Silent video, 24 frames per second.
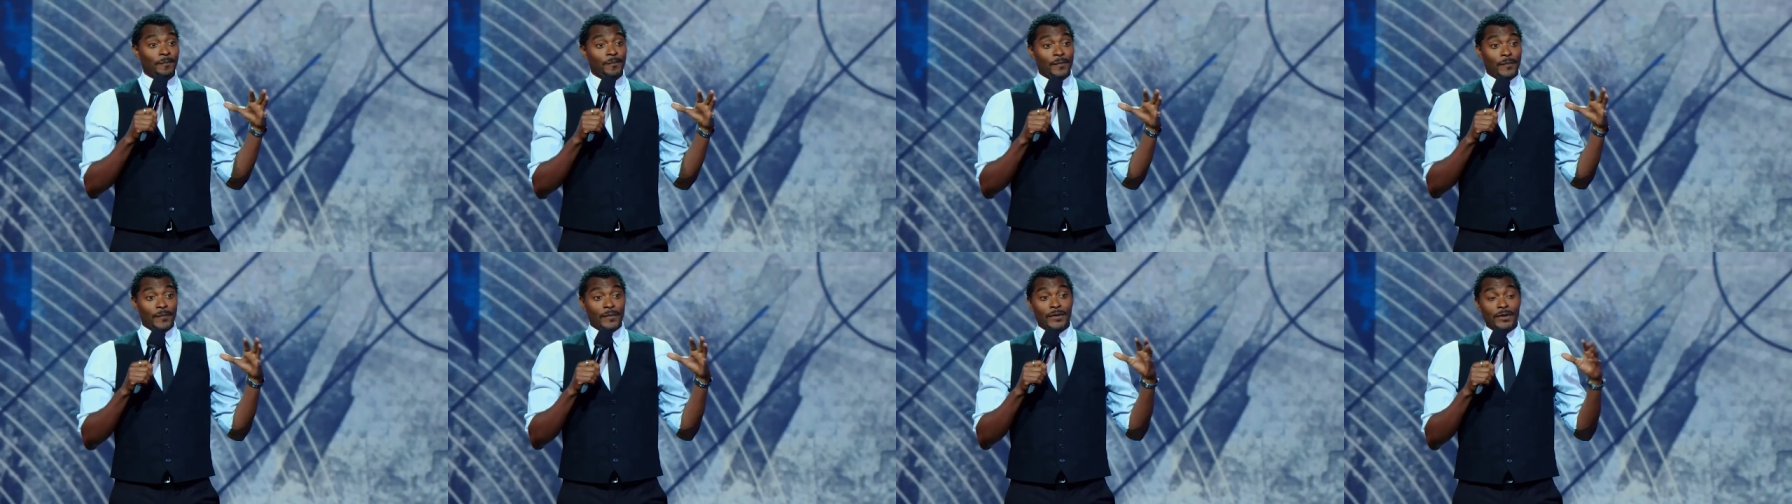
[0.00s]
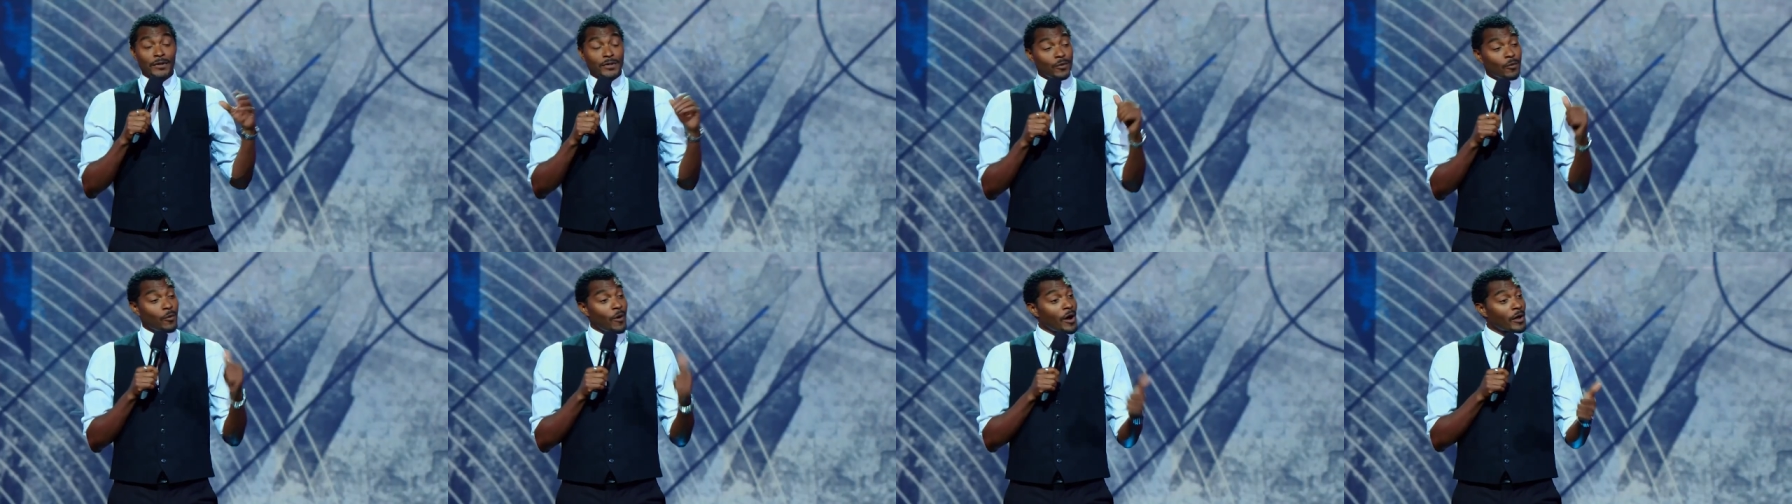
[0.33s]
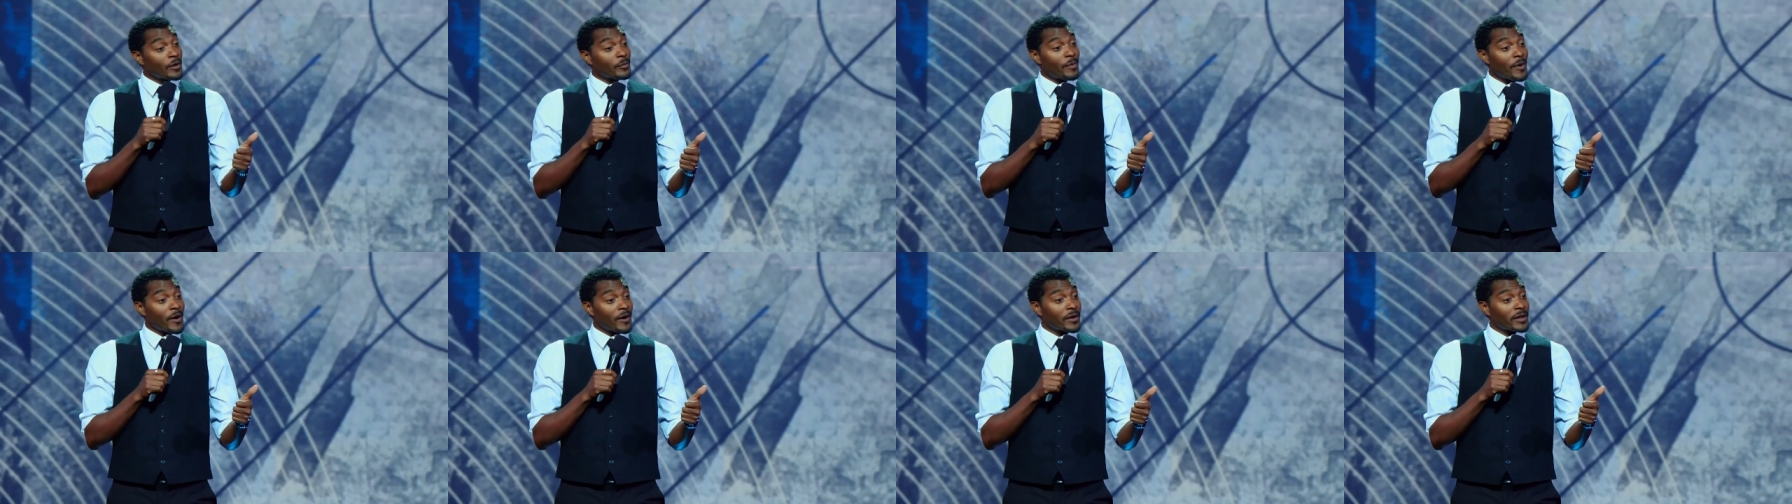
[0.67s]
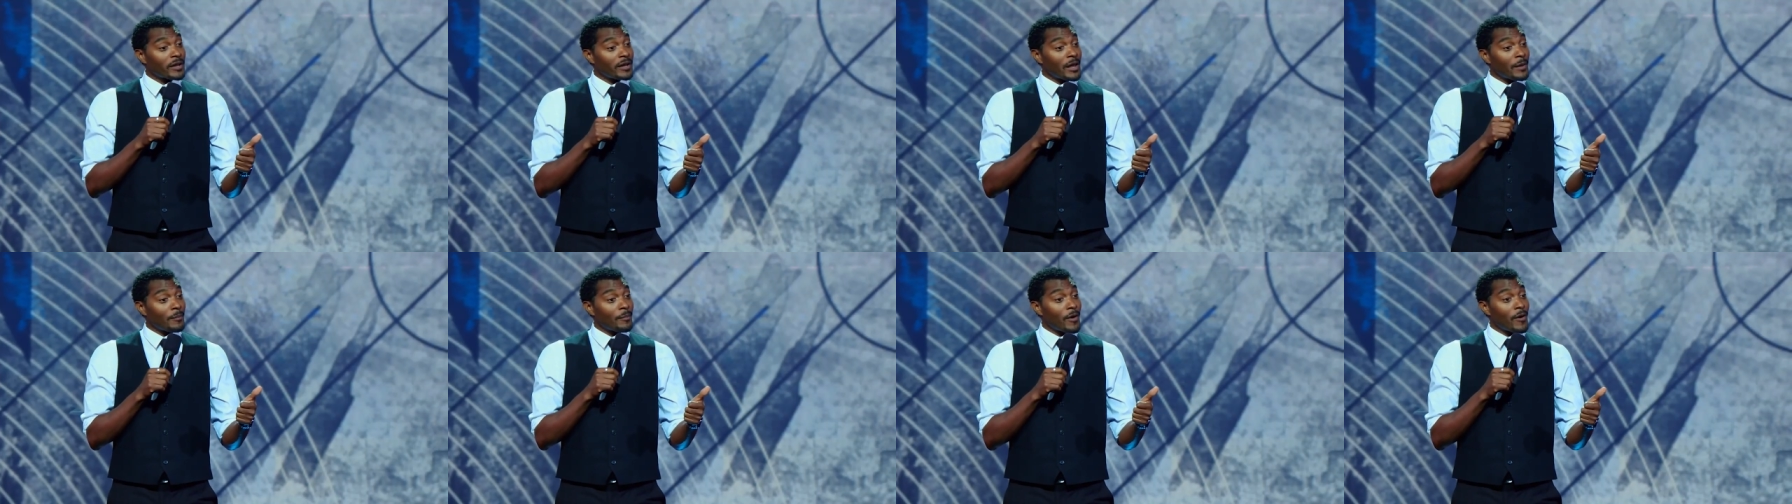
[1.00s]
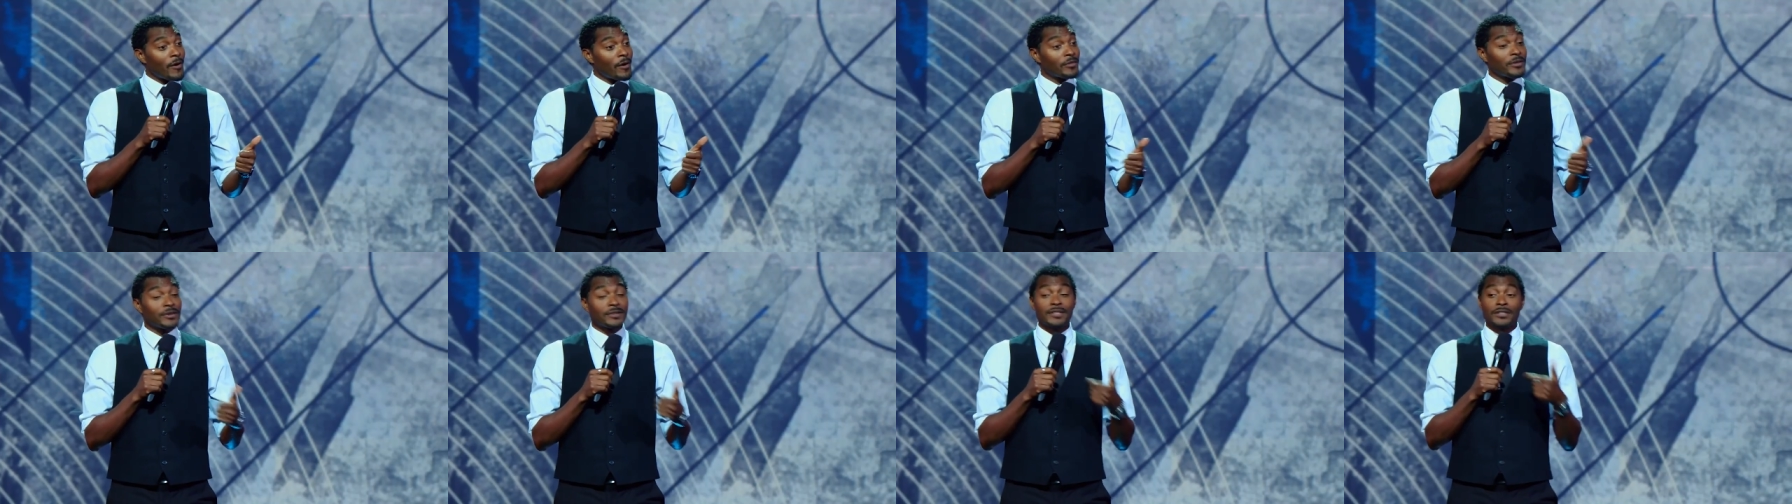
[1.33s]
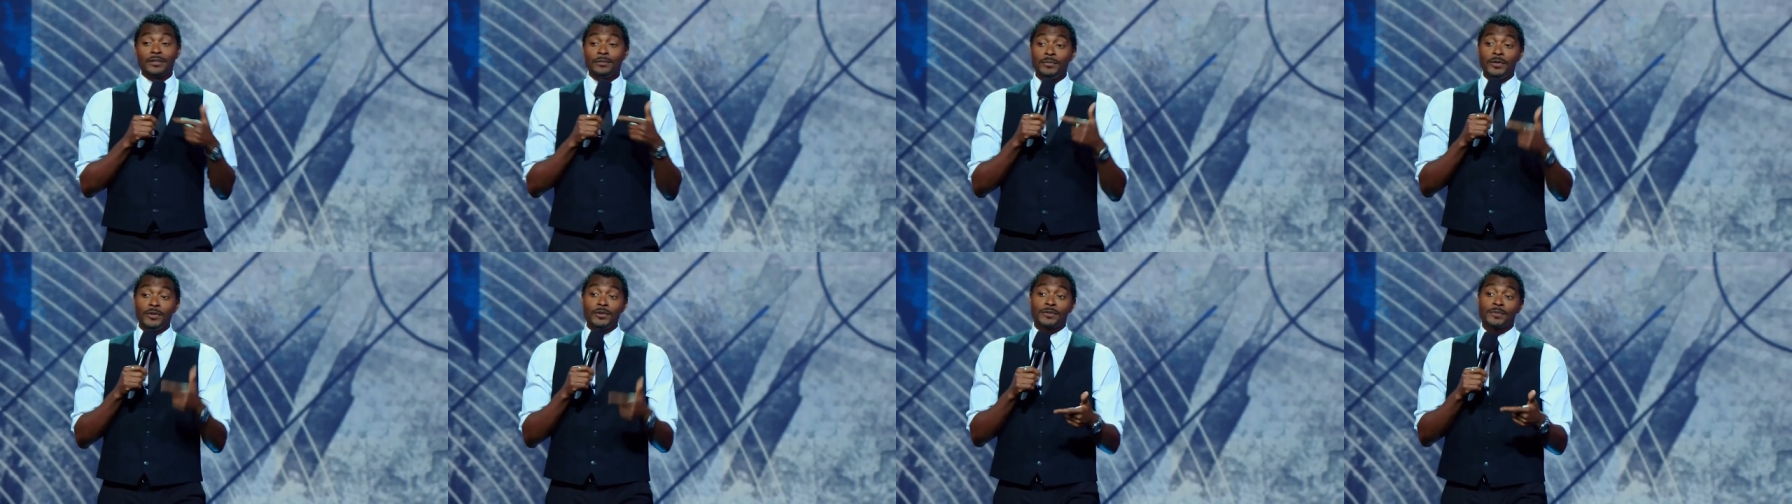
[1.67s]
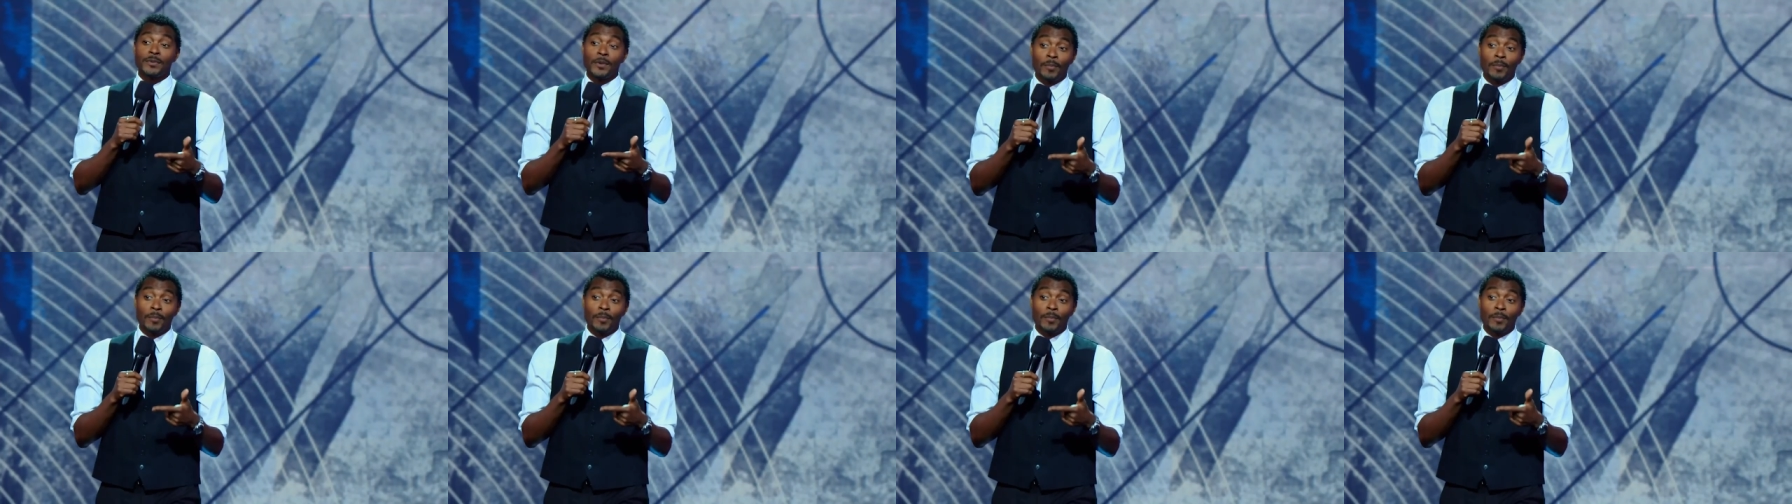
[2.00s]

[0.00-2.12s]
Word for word: There's a water park in that mall. There's an amusement